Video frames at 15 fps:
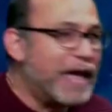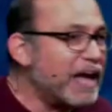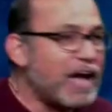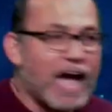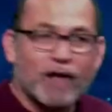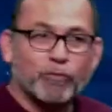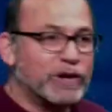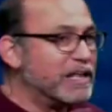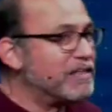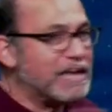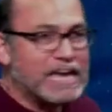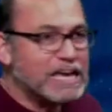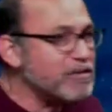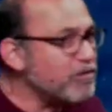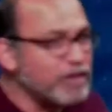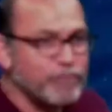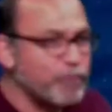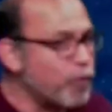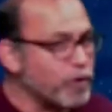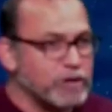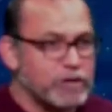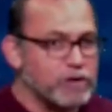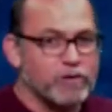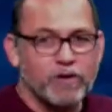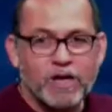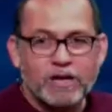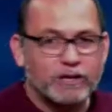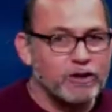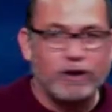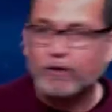God when it's easy for you,
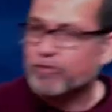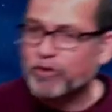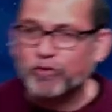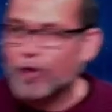you don't just